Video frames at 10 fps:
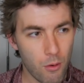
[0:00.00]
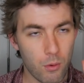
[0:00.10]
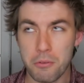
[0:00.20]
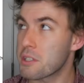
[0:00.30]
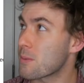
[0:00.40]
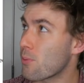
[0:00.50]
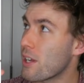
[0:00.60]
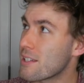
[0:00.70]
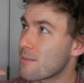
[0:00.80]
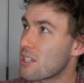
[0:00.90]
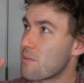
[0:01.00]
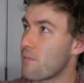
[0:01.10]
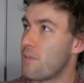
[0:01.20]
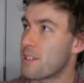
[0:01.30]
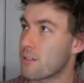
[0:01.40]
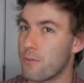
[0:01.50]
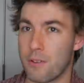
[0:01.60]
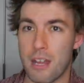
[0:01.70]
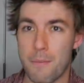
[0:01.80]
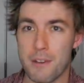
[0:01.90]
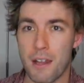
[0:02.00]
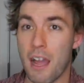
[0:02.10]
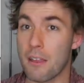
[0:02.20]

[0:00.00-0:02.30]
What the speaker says: want to explain some type of physical phenomena